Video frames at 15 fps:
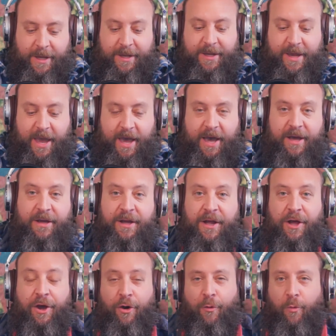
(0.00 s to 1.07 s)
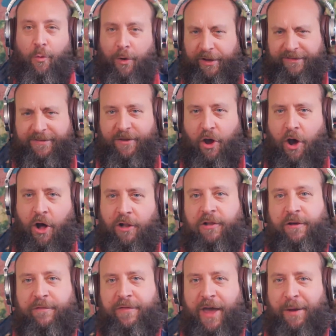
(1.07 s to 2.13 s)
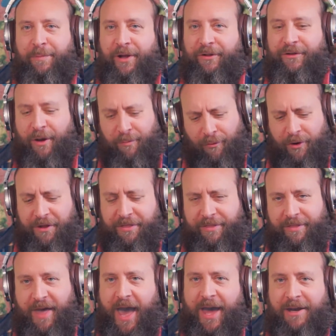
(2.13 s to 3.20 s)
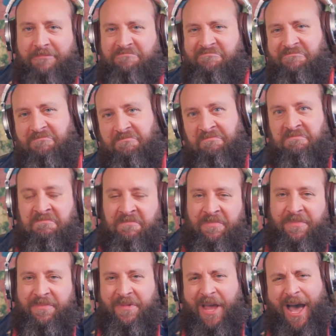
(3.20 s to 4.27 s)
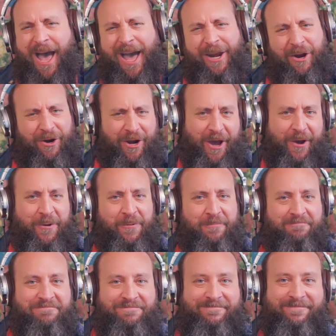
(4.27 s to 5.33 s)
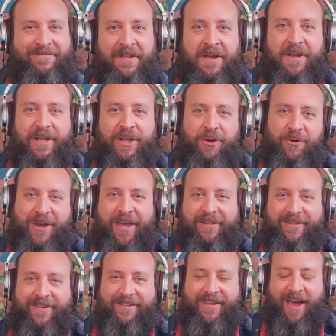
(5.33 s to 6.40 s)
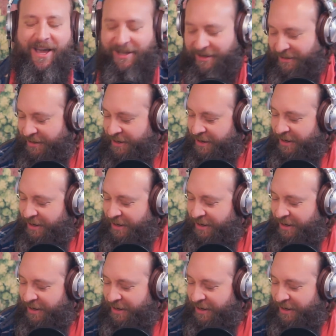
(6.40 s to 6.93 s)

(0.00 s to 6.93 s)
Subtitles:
Yeah. Was all of that buildup worth that? I don't know. You can decide.